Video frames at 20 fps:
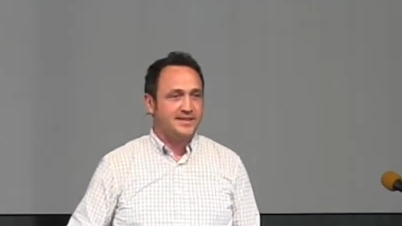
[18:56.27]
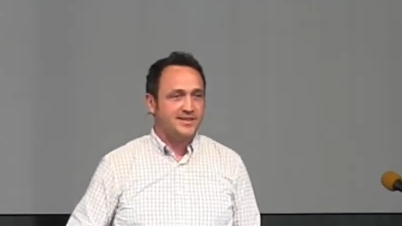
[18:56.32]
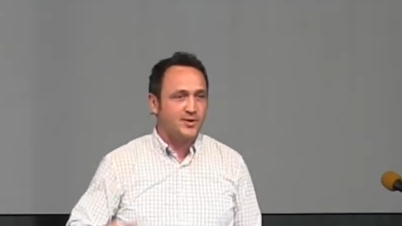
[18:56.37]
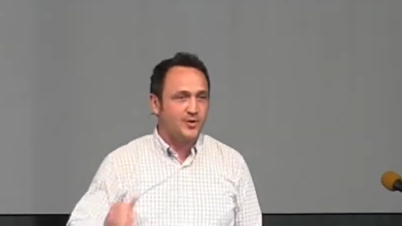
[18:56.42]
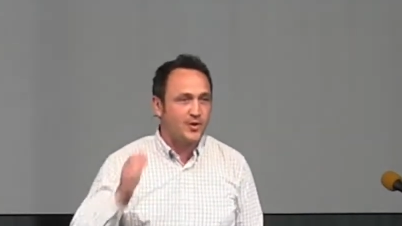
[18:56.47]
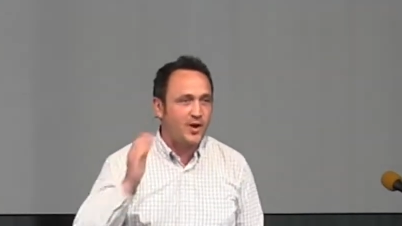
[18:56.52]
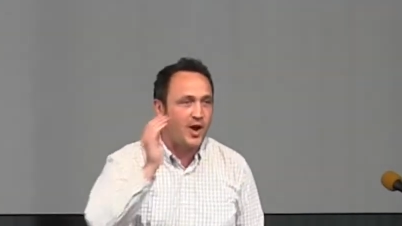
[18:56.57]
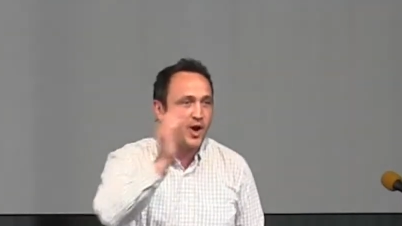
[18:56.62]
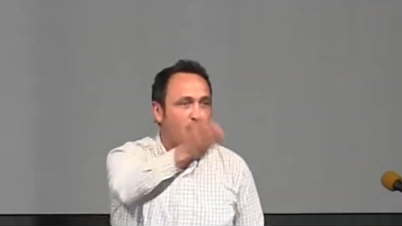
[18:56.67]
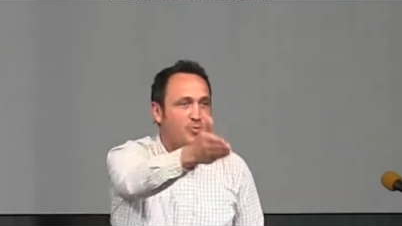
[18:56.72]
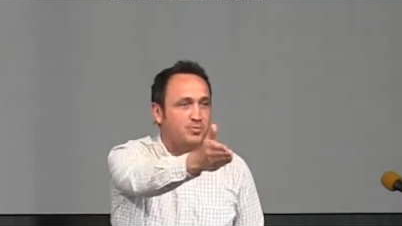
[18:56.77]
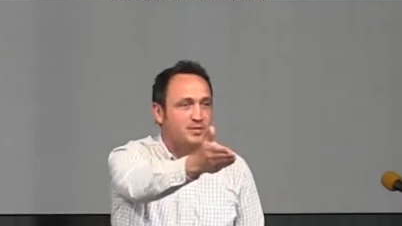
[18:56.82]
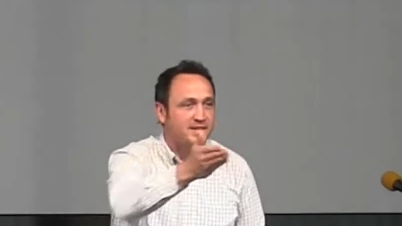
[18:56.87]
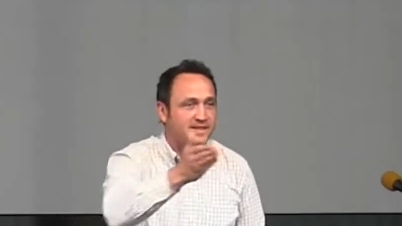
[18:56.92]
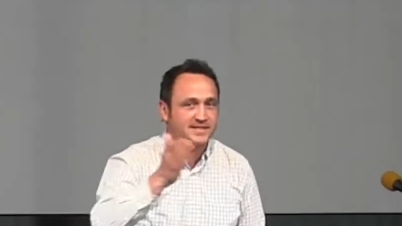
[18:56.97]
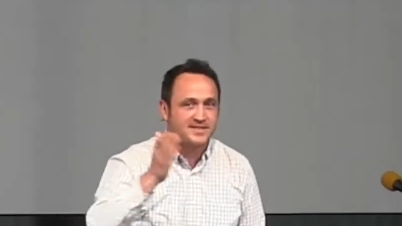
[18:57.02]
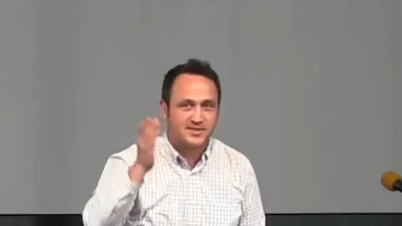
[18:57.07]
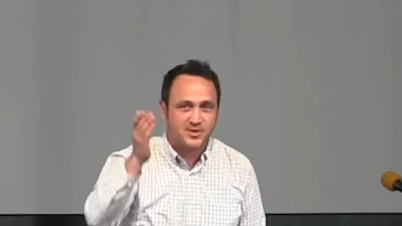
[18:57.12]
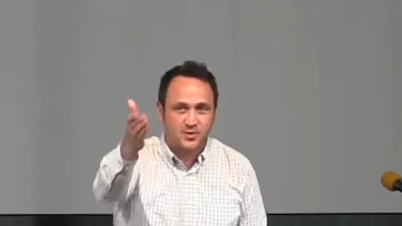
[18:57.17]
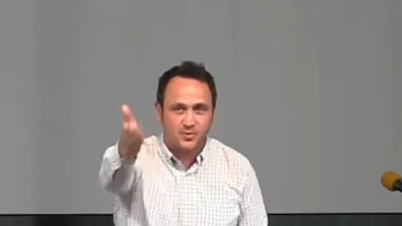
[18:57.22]
You're
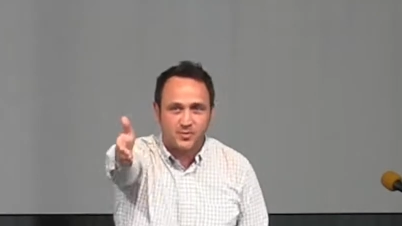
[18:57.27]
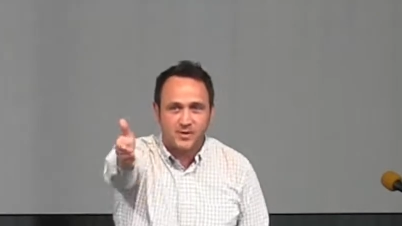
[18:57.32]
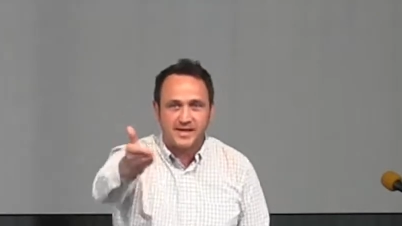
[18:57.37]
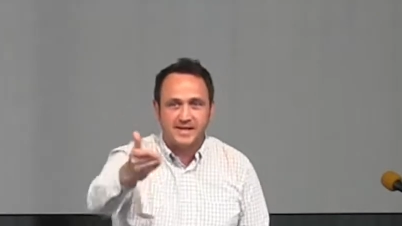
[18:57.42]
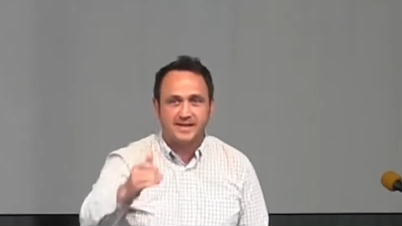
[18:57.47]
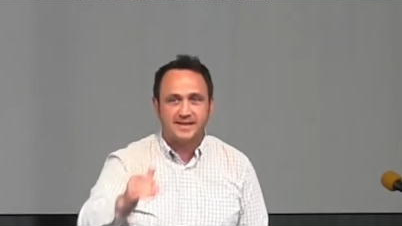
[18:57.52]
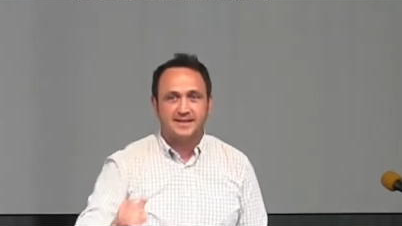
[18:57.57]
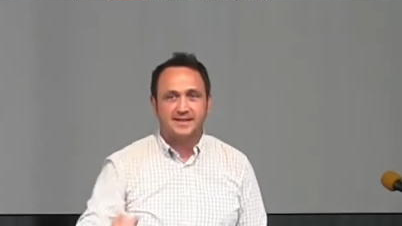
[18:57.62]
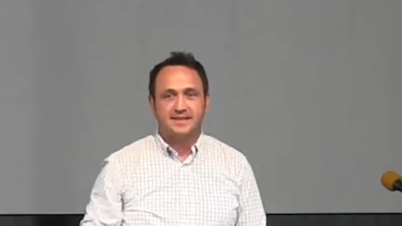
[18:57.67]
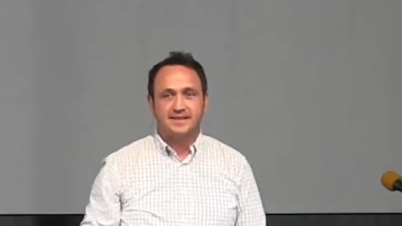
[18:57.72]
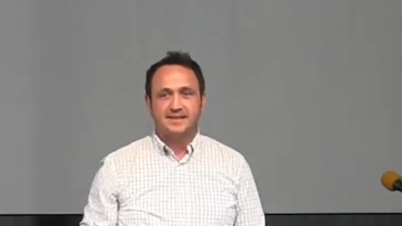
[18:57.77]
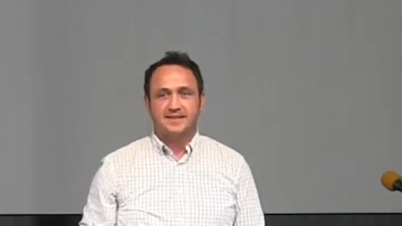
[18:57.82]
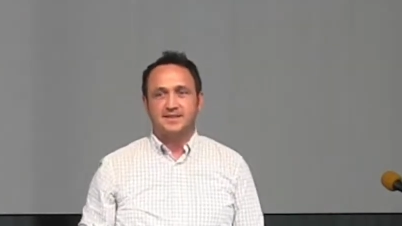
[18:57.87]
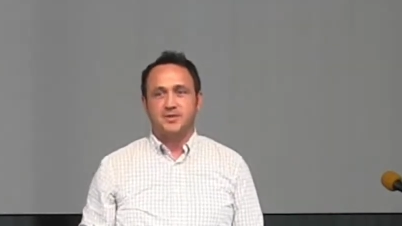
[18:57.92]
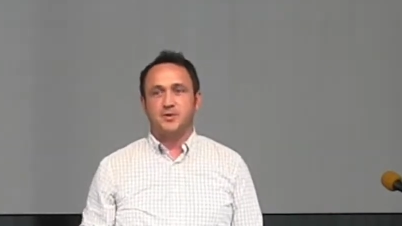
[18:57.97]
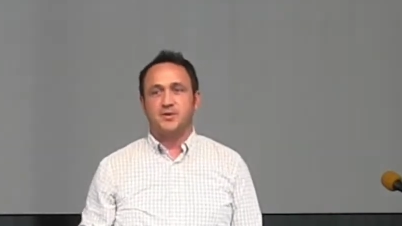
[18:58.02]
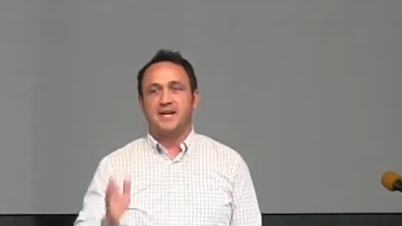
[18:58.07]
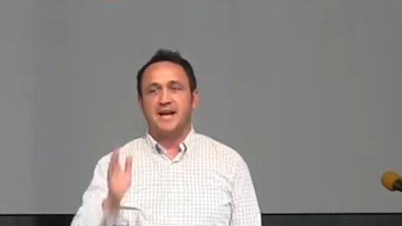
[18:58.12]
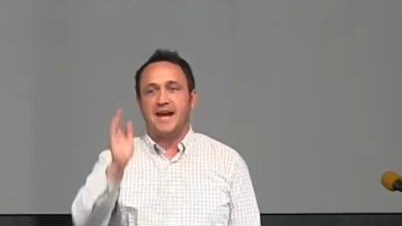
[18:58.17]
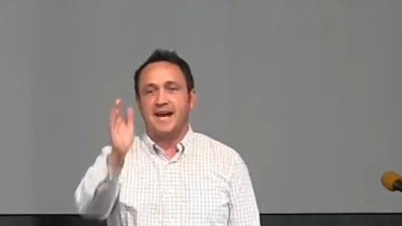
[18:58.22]
helpless, you're weak,
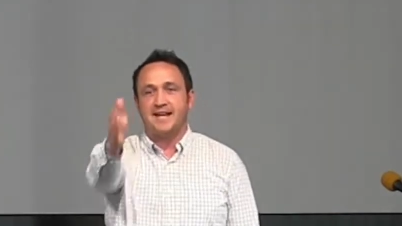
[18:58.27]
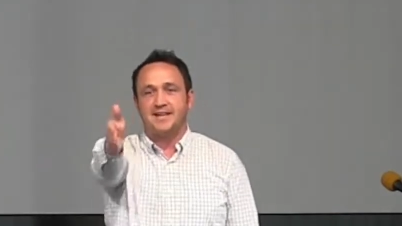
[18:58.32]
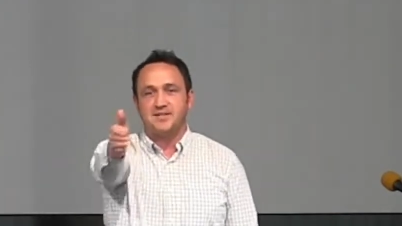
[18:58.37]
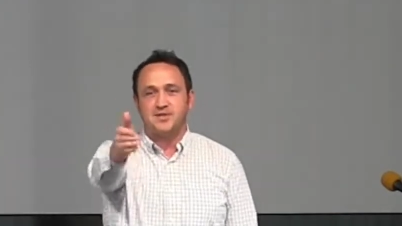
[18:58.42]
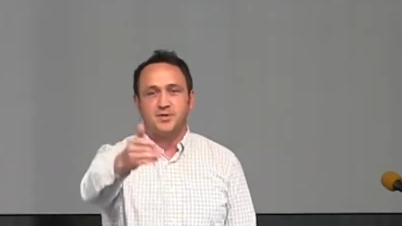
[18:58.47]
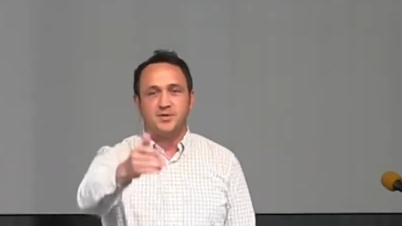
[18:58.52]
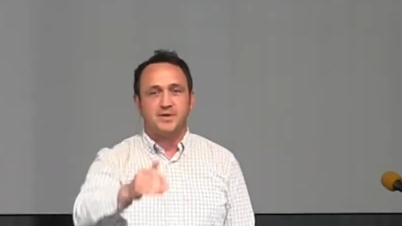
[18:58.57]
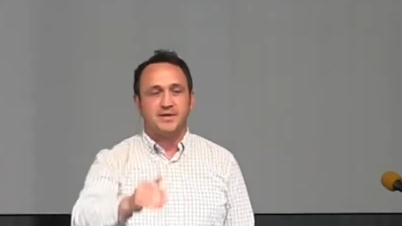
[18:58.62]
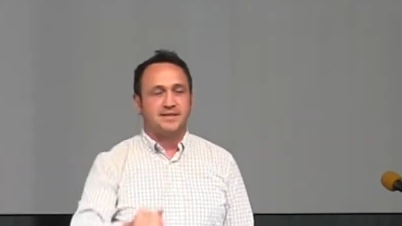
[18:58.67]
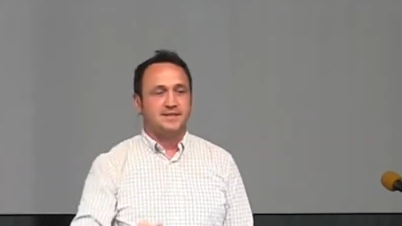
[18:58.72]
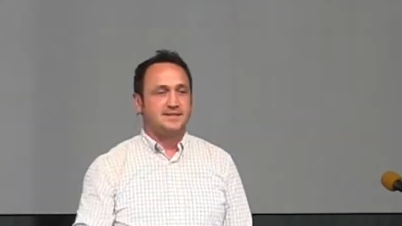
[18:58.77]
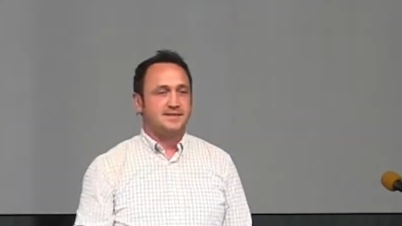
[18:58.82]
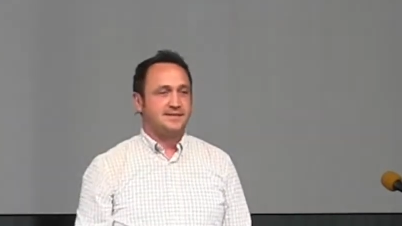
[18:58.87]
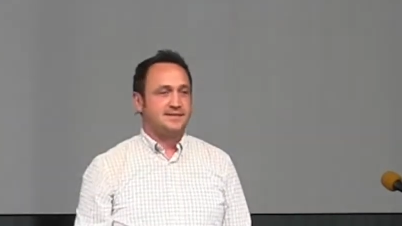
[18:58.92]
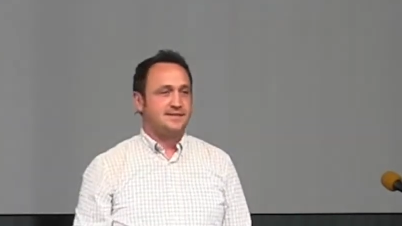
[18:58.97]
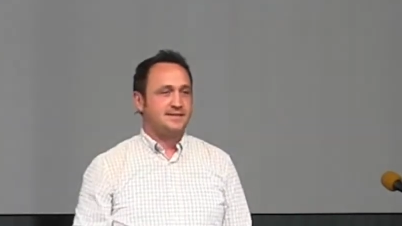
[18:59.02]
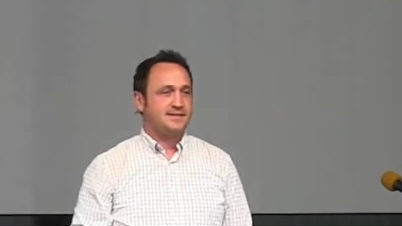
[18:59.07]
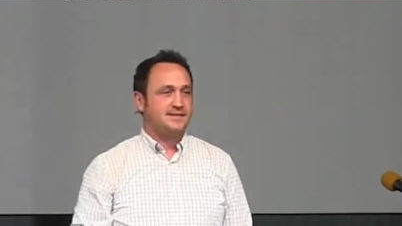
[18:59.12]
you can't do it.